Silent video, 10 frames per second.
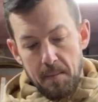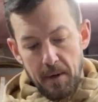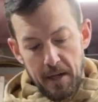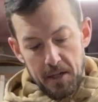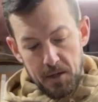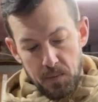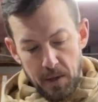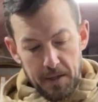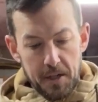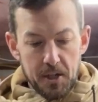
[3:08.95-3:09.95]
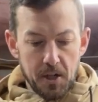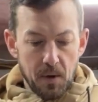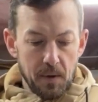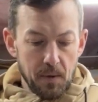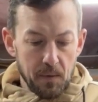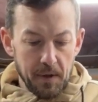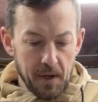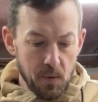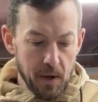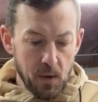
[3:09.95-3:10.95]
But I just wanted to show in a really
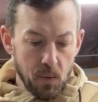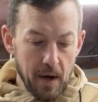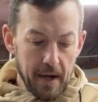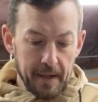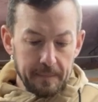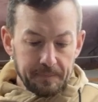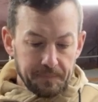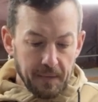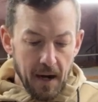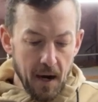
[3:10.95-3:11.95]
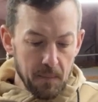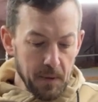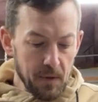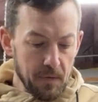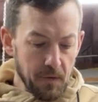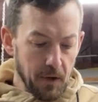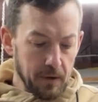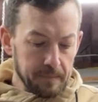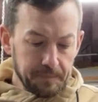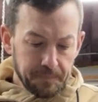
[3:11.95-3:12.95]
quick way how beautiful